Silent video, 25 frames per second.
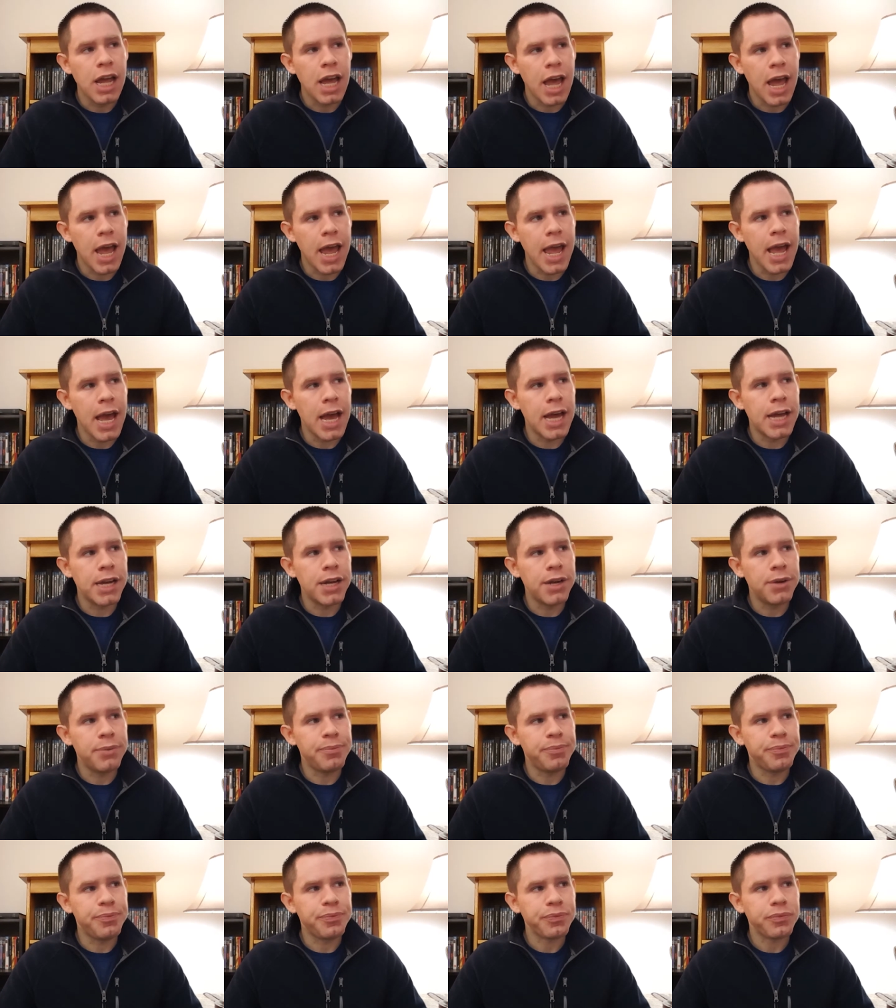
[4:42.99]

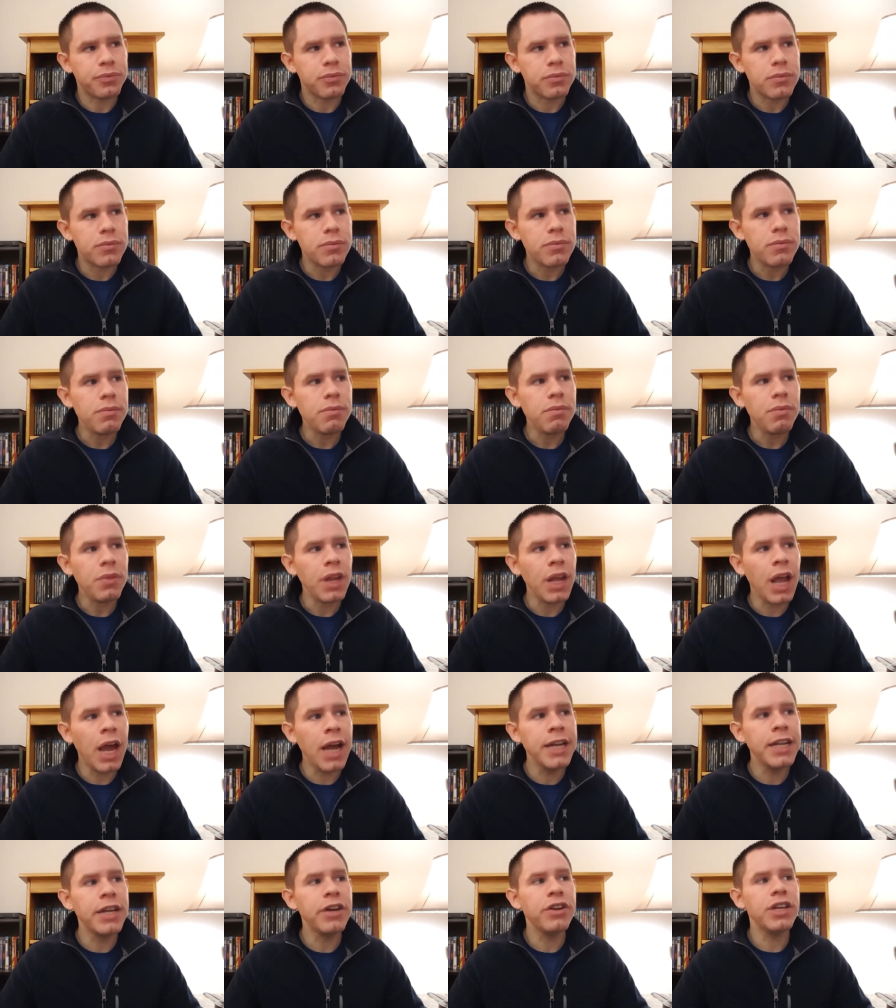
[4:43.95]
And
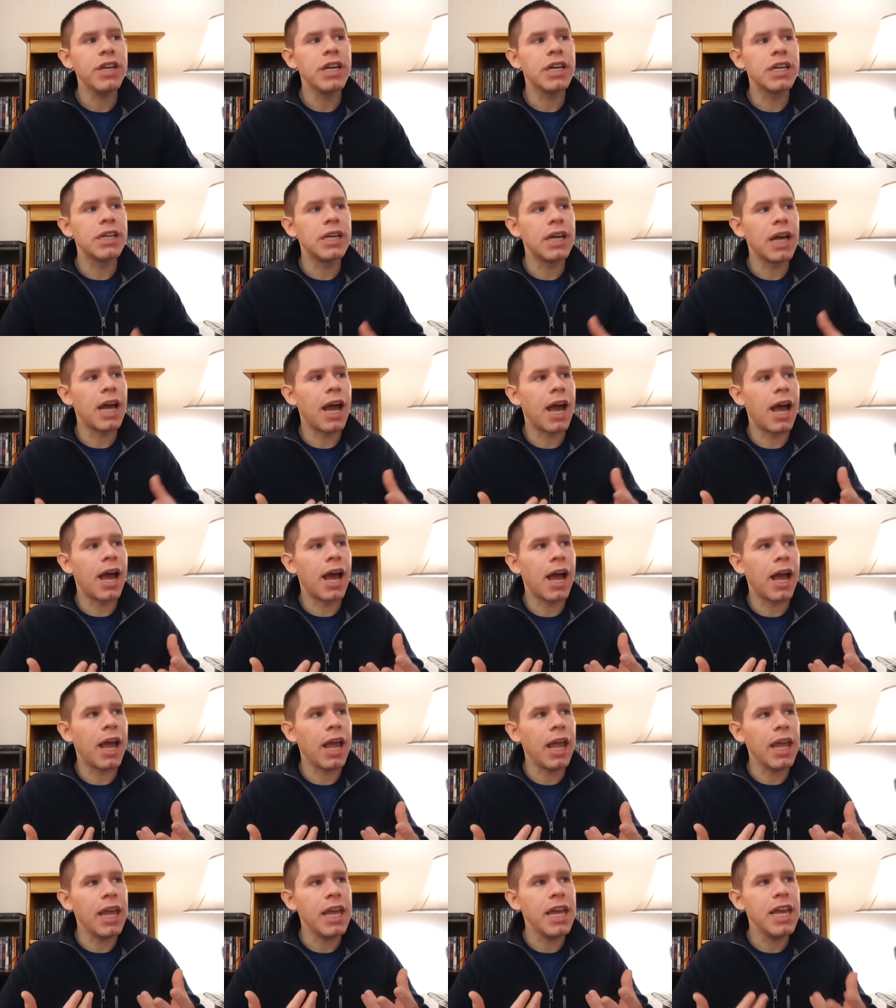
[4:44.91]
I tell you,
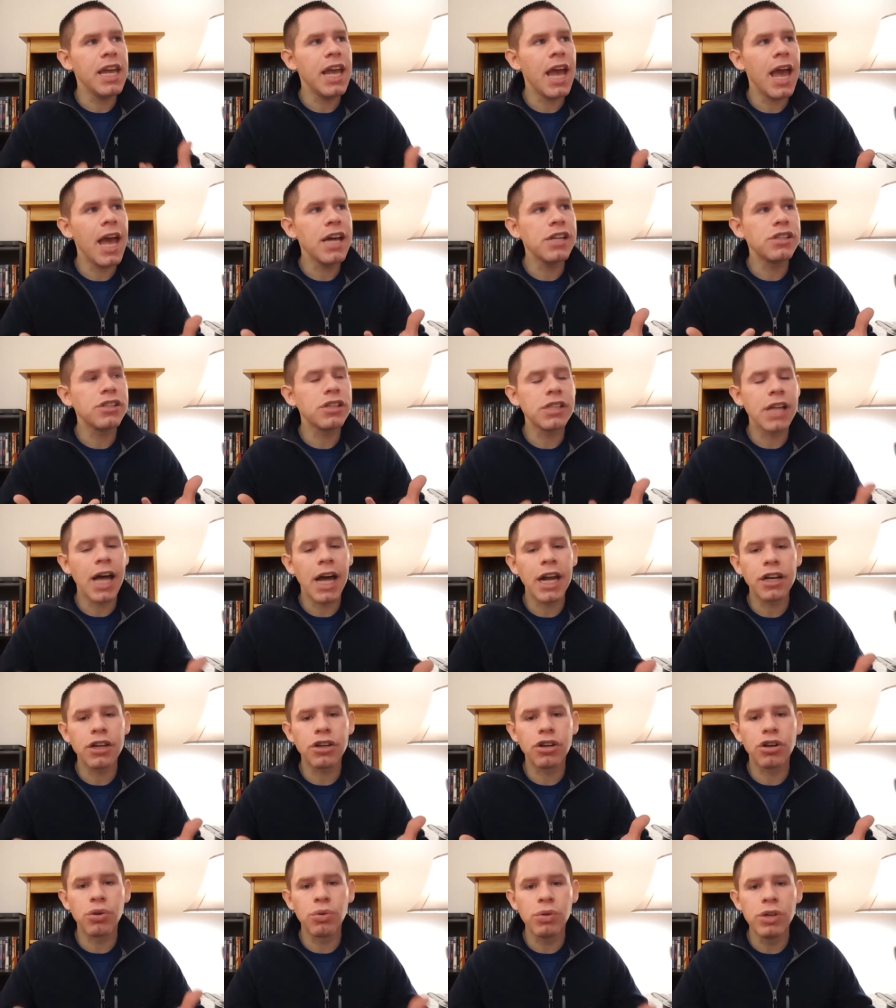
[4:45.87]
he has a lot
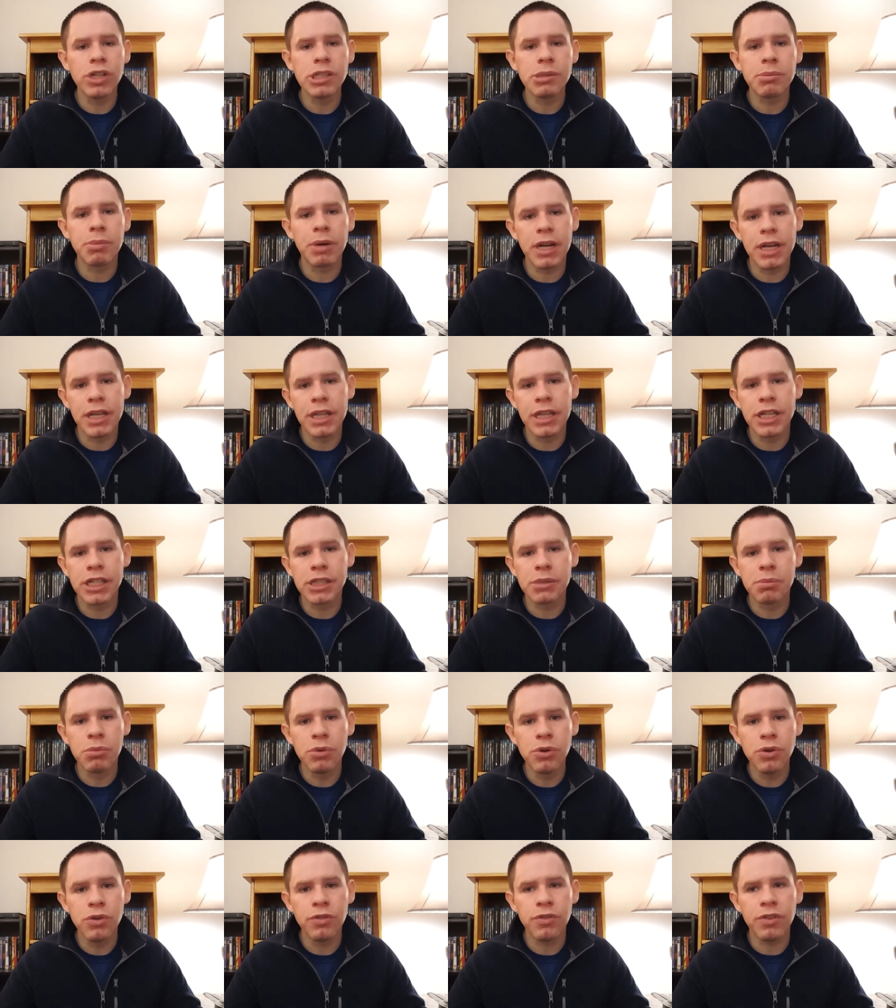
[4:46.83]
of charisma in this
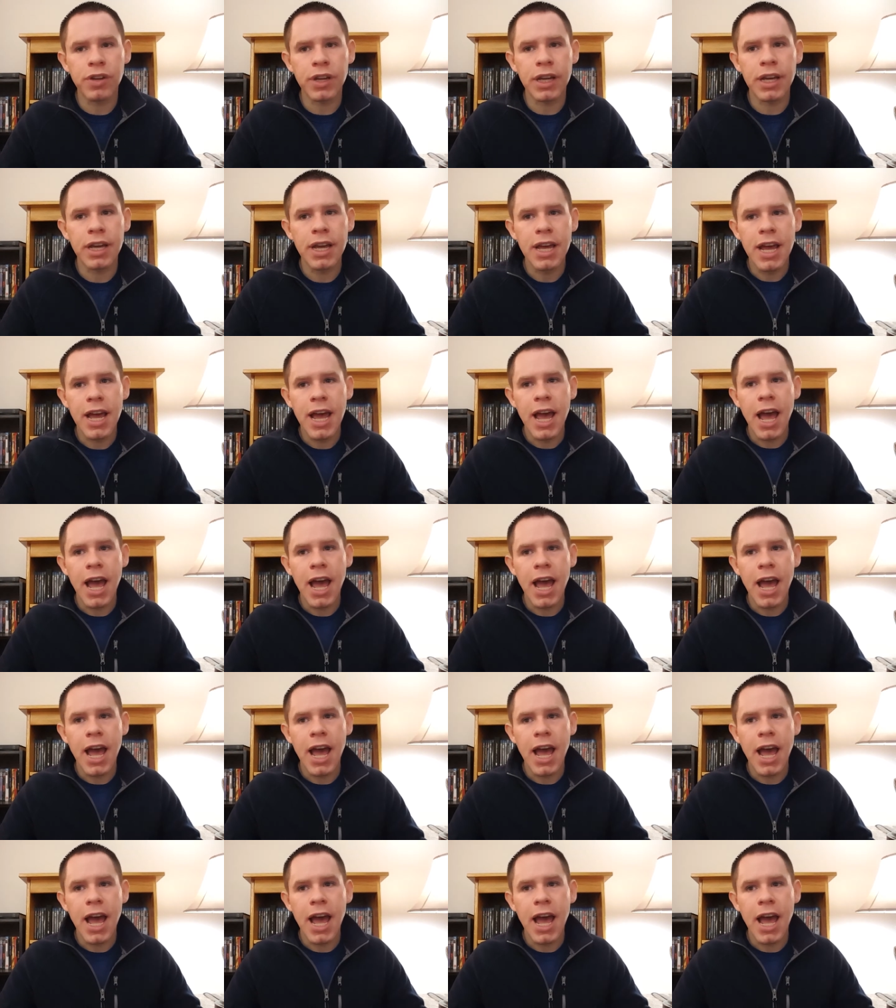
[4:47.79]
movie.